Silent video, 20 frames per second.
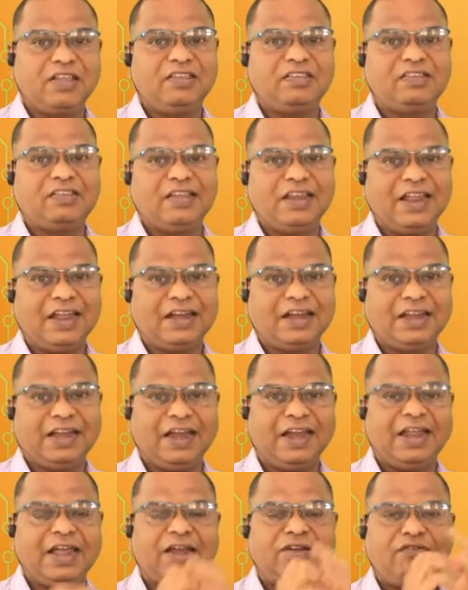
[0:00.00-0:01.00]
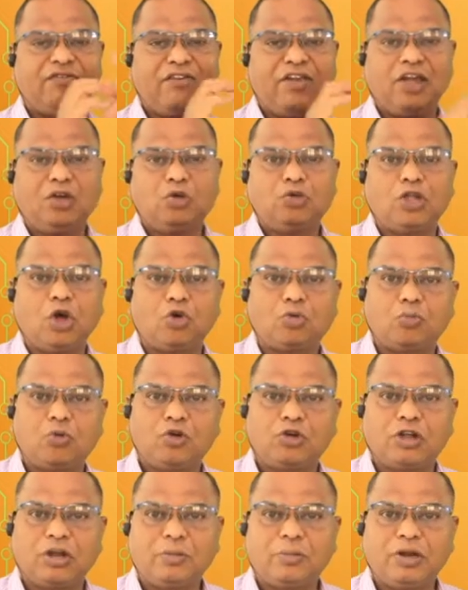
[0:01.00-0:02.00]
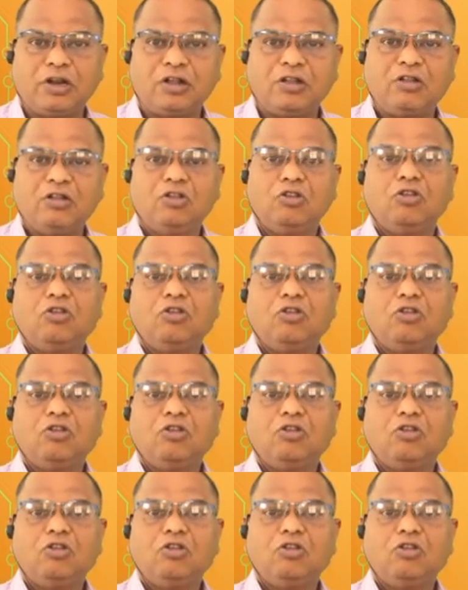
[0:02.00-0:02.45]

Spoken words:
is selected and fed to the output terminal.